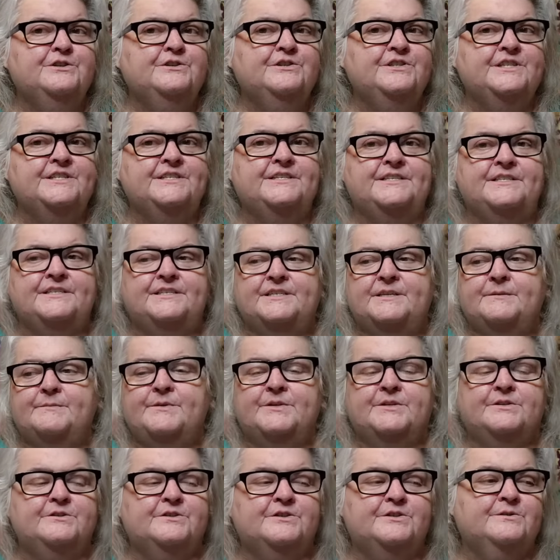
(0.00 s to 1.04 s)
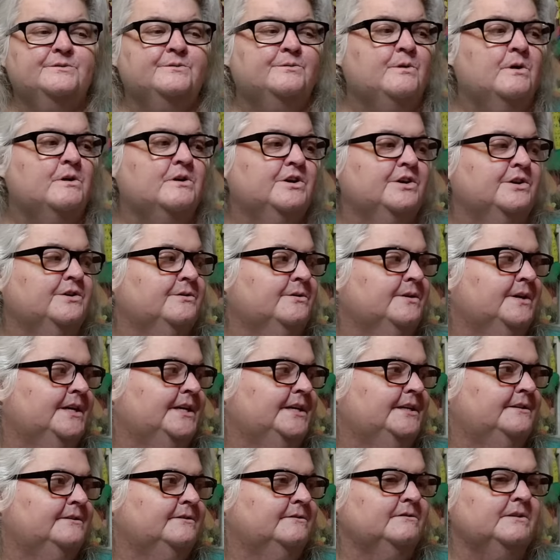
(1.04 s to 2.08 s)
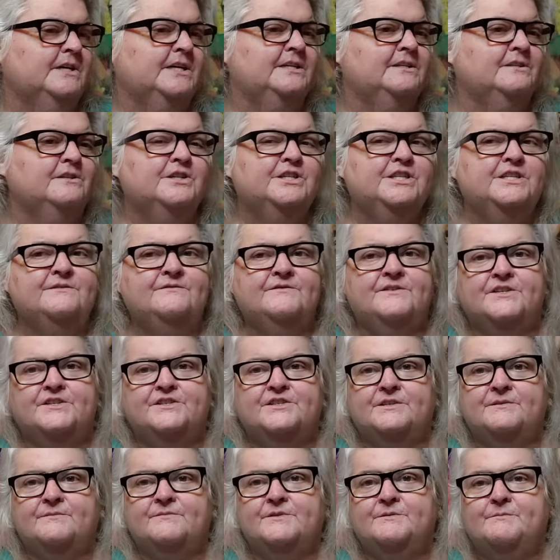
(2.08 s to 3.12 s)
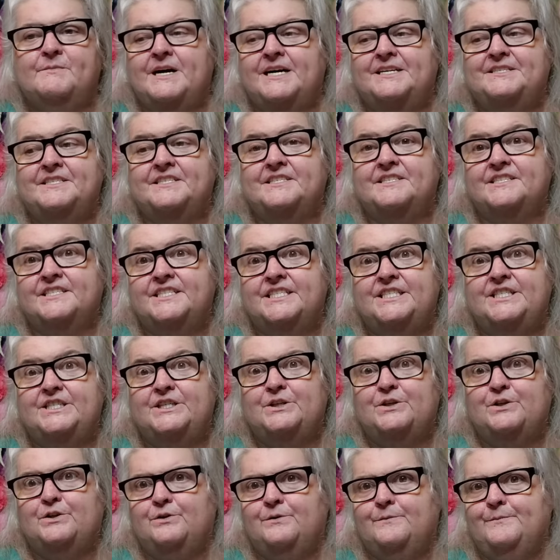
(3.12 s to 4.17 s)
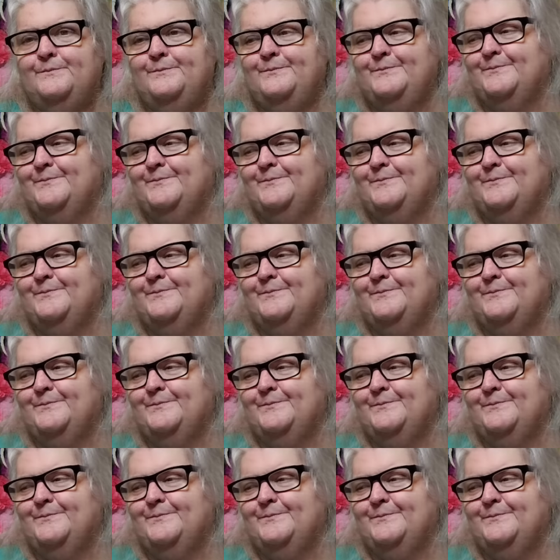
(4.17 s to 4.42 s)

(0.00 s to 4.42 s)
Sissy's up here just walking around, like looking for something of mine to steal.